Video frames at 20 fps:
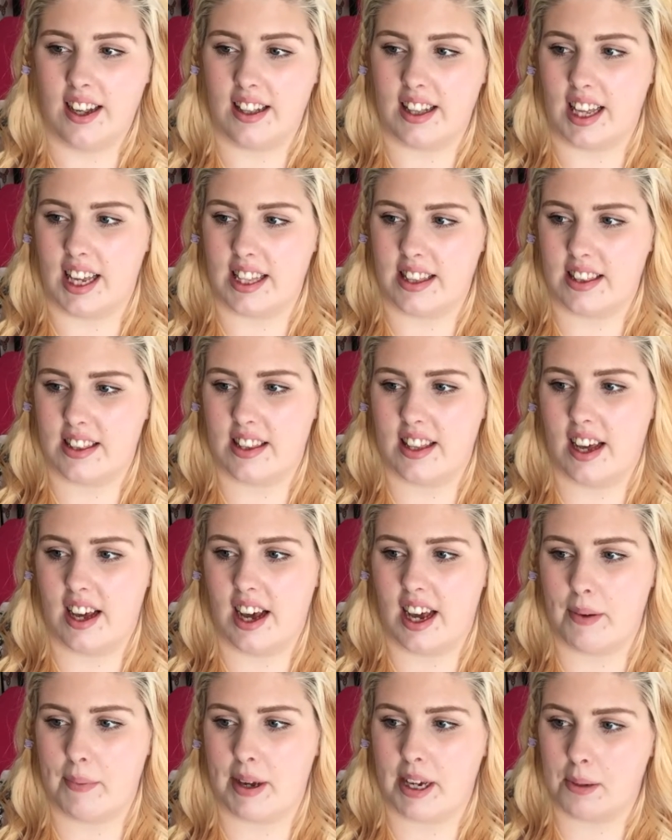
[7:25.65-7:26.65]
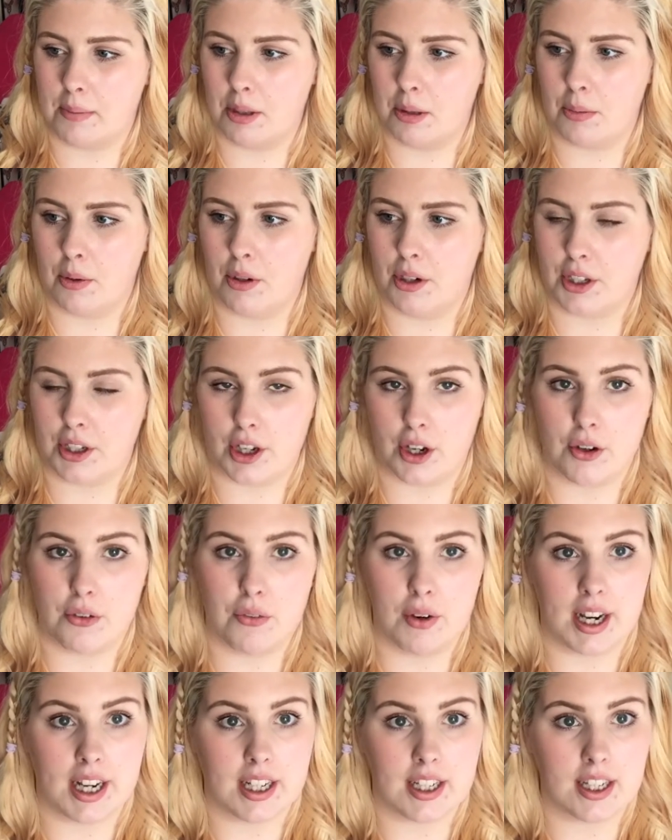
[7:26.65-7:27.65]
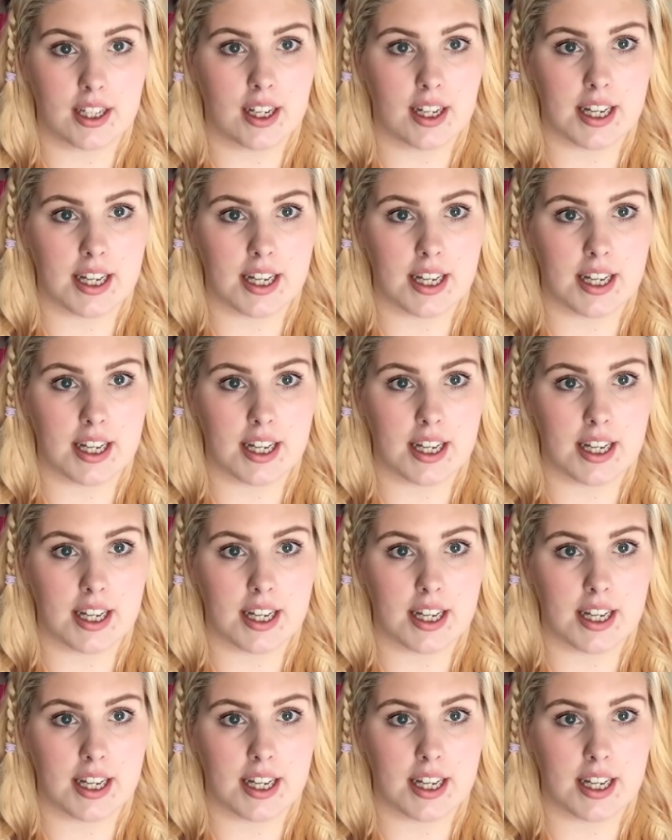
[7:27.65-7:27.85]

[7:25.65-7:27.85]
Like I wake up in the morning and go, right,